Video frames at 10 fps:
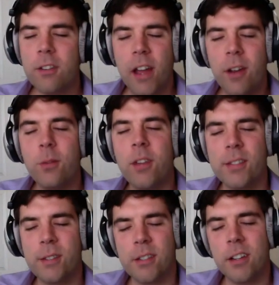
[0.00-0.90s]
I don't
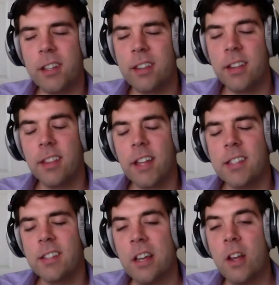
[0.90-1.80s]
necessarily think that
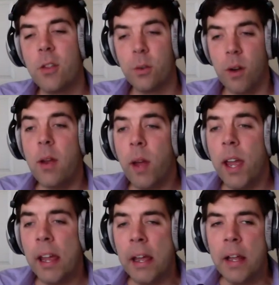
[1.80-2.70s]
that's the right
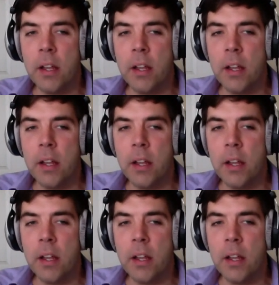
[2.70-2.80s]
way.